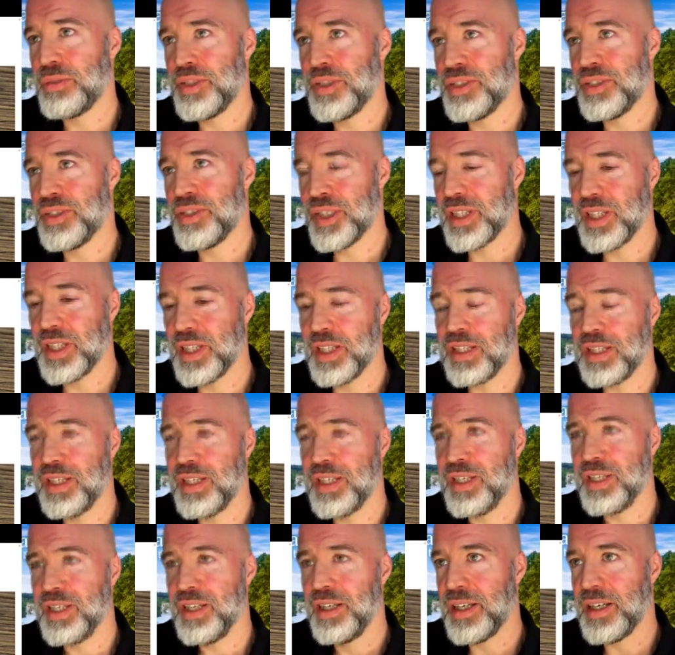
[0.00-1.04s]
script is
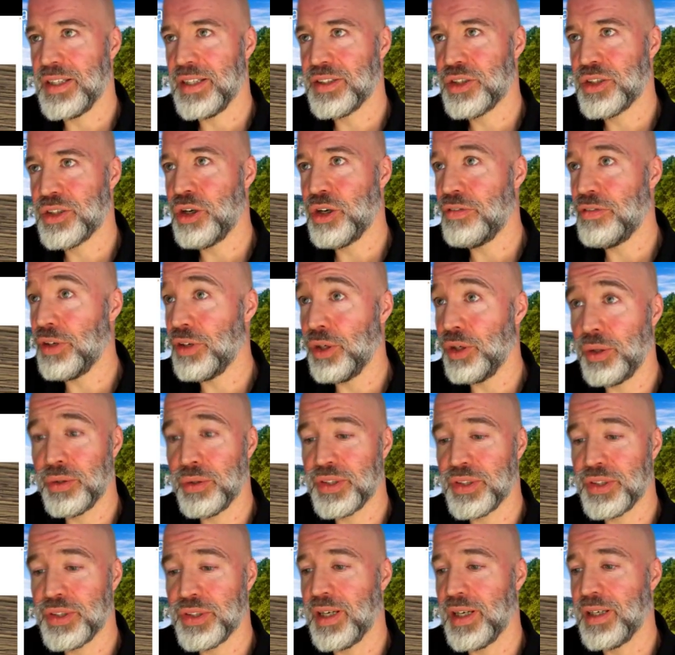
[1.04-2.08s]
a coffee
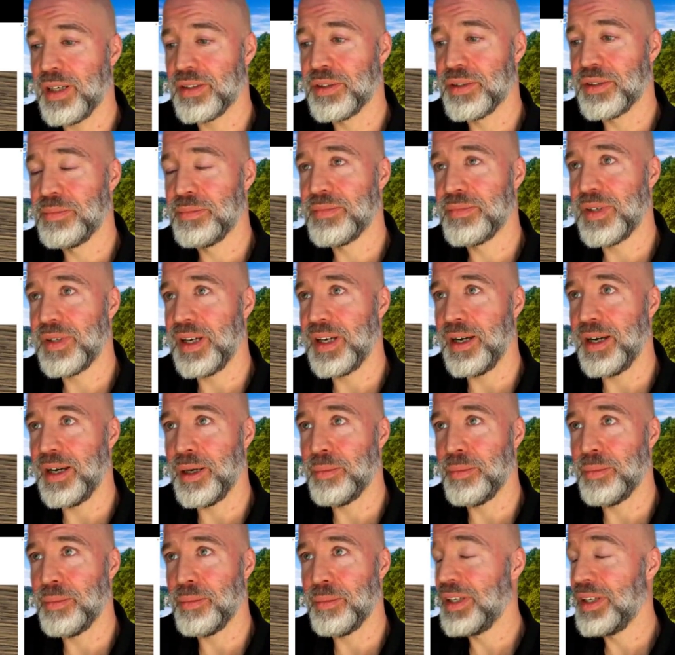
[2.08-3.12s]
loyalty card.
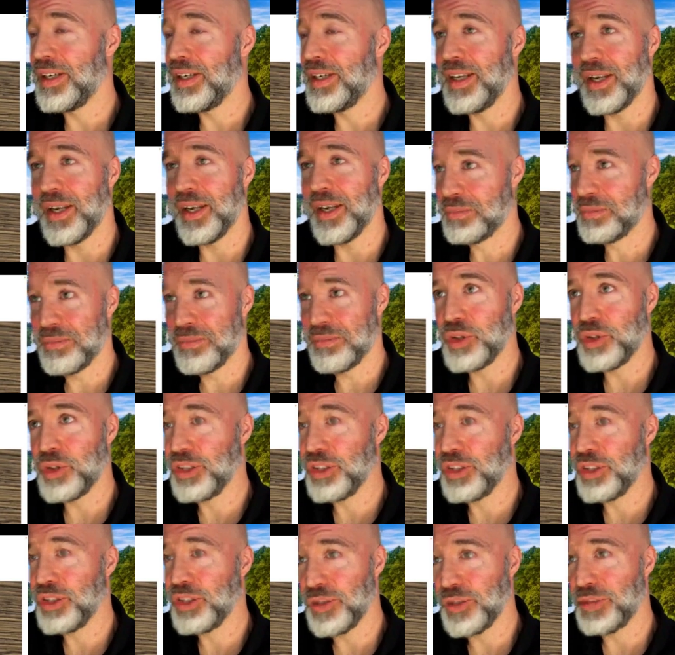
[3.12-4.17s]

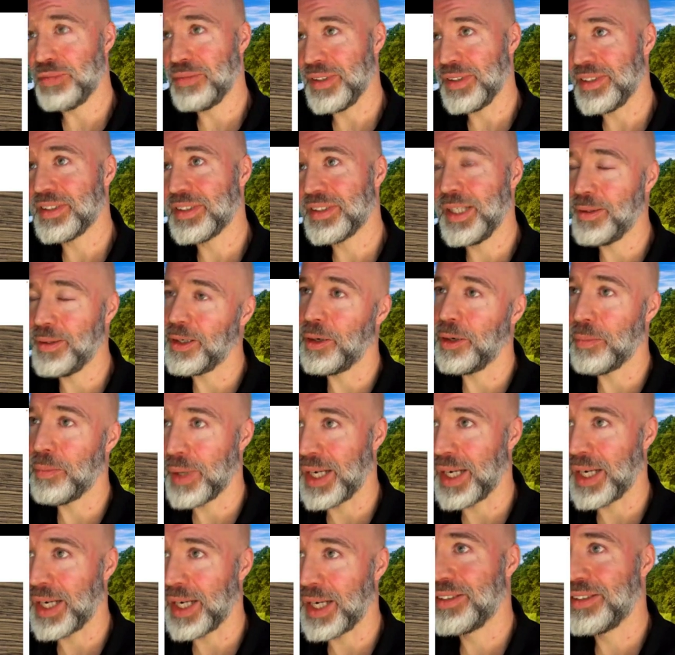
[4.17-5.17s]
What do? You just keep going